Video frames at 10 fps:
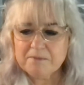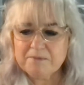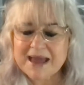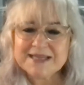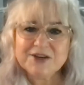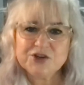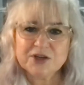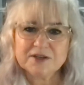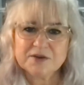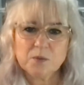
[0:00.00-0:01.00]

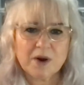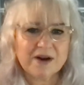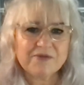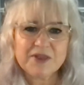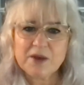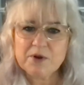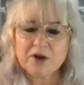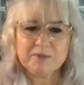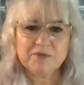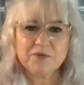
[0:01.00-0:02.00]
messages, wherever they were
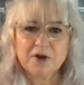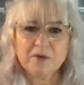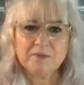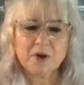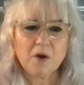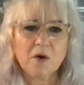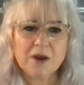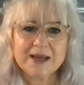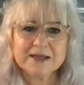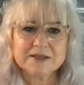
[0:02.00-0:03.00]
coming from,
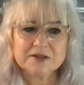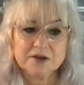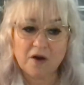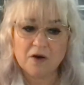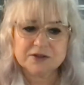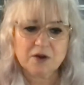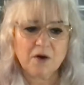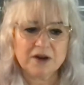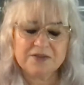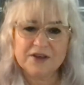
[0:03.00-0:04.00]
call it God,
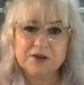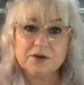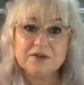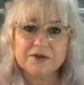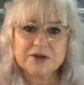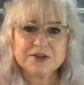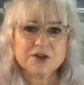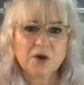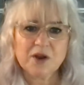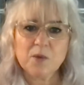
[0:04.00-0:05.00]
call it the
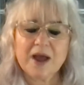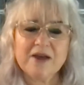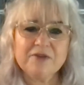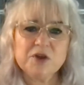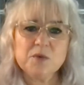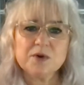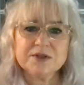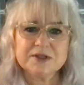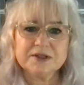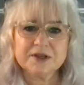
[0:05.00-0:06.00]
universe, call it whatever you
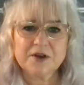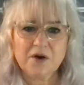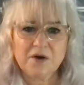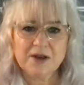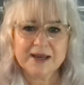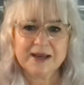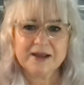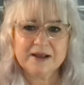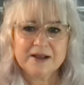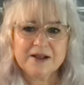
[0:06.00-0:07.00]
want to call
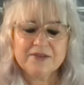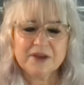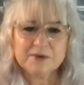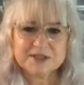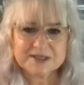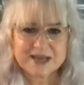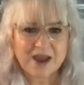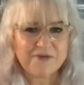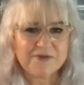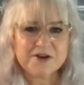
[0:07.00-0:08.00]
it. There was
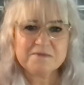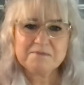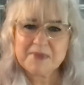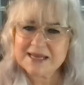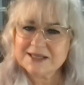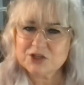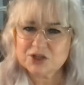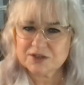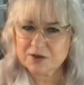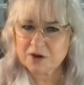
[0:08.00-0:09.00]
definite
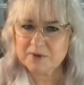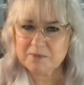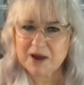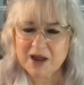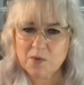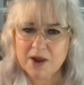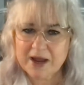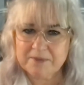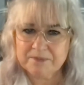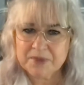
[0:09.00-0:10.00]
messages coming my
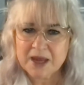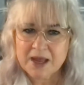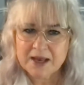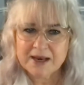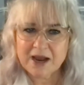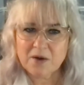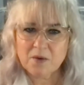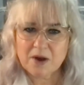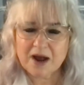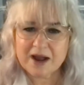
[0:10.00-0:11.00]
way.
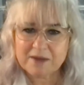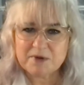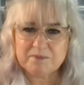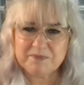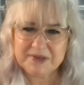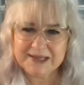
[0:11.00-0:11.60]
Now, I am a